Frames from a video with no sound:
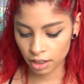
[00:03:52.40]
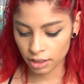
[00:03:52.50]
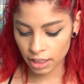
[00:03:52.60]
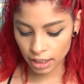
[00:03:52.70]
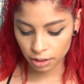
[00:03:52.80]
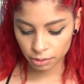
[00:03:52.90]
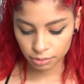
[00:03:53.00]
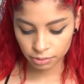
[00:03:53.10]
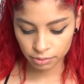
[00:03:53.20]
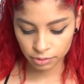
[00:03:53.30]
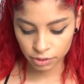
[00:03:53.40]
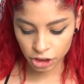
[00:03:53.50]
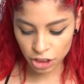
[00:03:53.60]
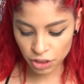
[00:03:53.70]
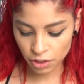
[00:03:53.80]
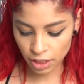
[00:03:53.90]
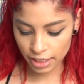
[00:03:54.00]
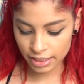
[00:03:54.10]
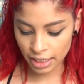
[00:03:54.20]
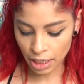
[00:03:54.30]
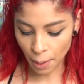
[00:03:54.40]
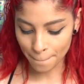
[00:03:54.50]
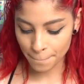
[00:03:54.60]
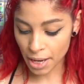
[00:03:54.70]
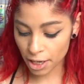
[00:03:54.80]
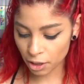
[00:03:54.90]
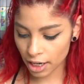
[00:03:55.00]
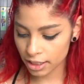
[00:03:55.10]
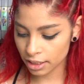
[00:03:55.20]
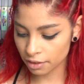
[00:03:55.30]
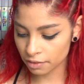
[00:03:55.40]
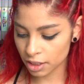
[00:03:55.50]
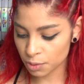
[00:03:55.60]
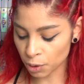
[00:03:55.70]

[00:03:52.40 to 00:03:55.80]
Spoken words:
Now, just so you guys can get a better idea of this,